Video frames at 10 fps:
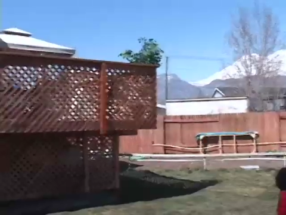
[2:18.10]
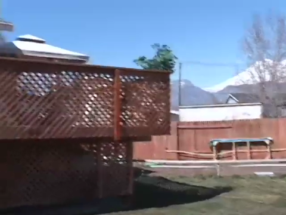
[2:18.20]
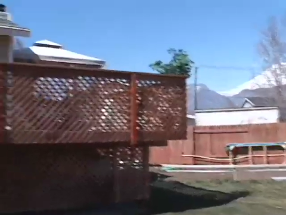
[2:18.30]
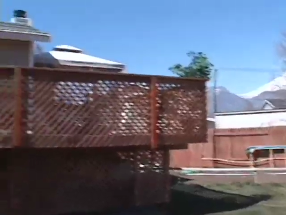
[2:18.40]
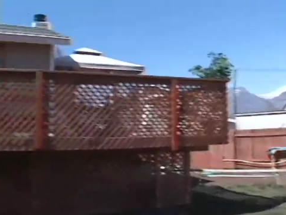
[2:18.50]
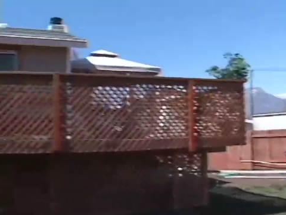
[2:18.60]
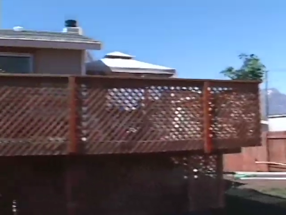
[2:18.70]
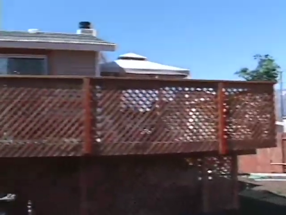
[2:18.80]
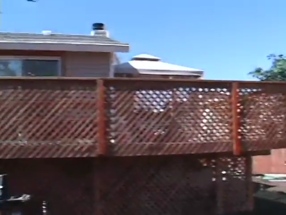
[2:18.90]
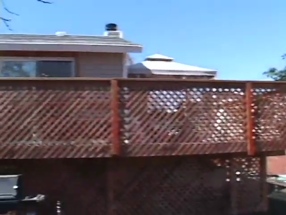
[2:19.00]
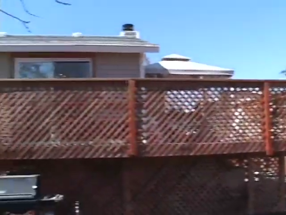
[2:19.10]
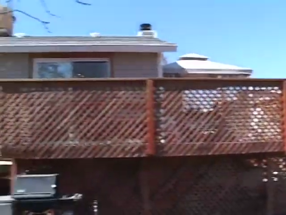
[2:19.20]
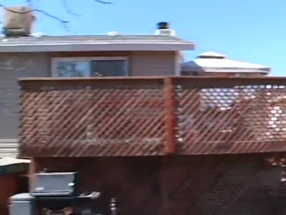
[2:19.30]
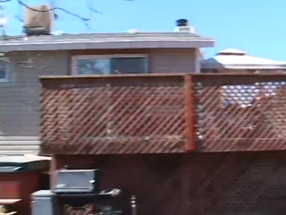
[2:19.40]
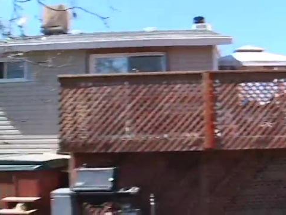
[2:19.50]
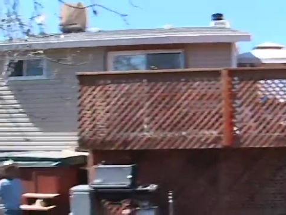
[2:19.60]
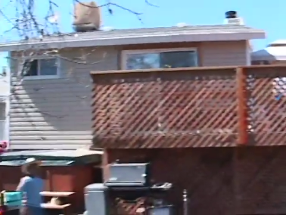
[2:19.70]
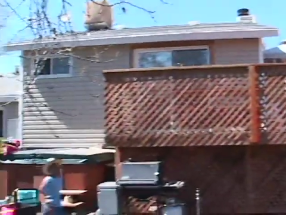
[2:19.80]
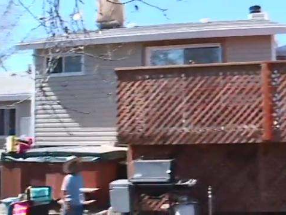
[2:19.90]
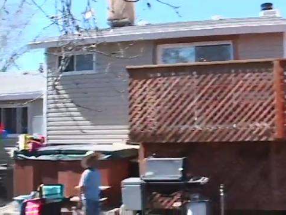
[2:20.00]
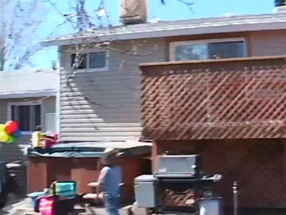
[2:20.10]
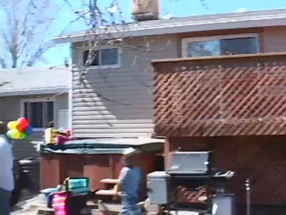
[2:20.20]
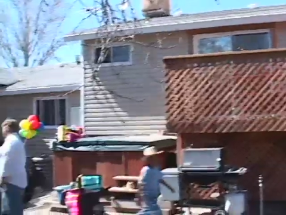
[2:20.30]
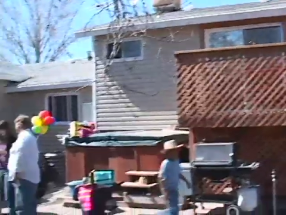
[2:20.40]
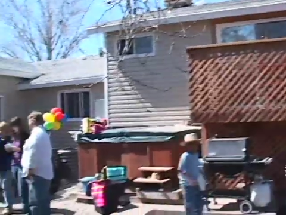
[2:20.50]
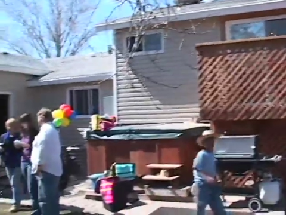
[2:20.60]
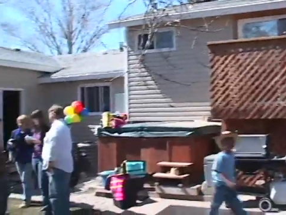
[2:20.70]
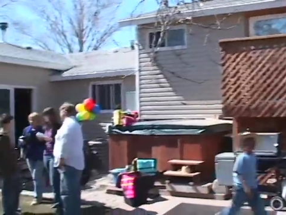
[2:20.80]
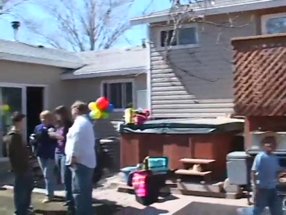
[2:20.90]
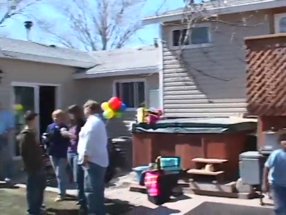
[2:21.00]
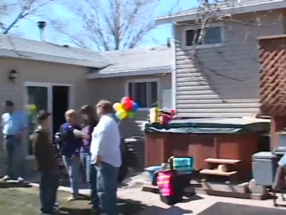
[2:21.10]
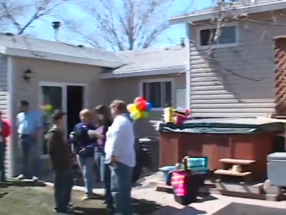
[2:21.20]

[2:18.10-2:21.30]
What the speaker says: No face is visible, so there are no lips to read.